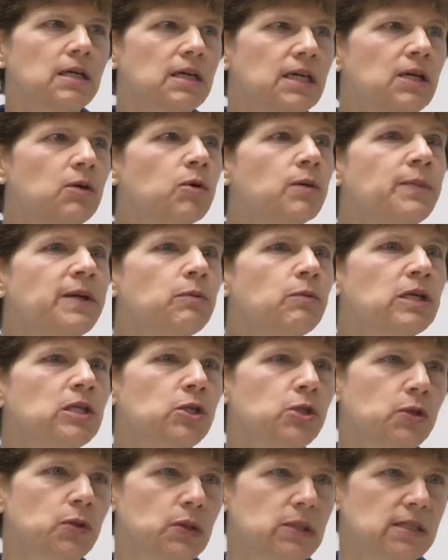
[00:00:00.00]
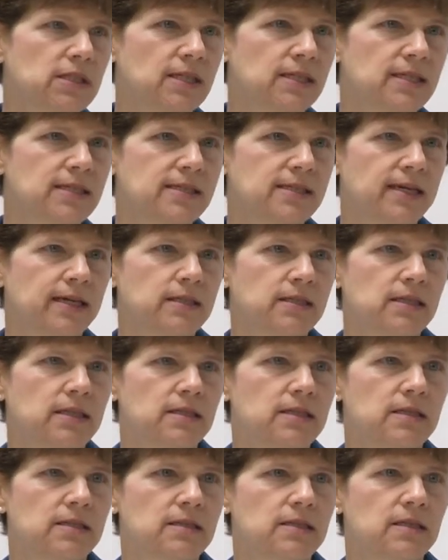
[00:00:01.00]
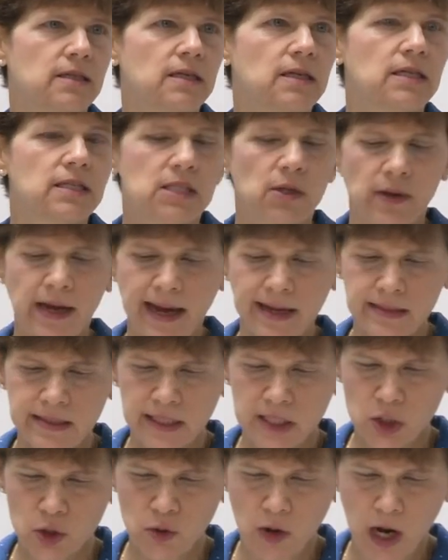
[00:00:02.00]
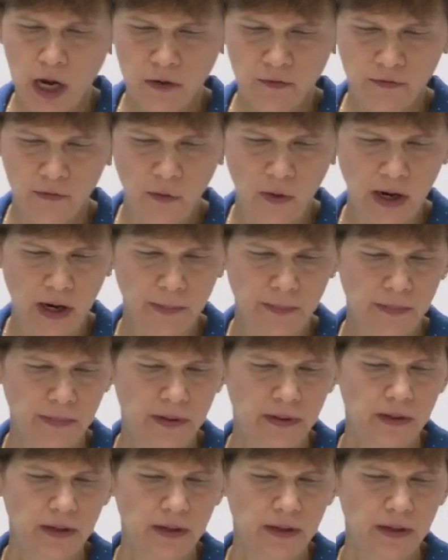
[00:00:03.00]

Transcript: It will be reduced in a sentence. So it has a strong form.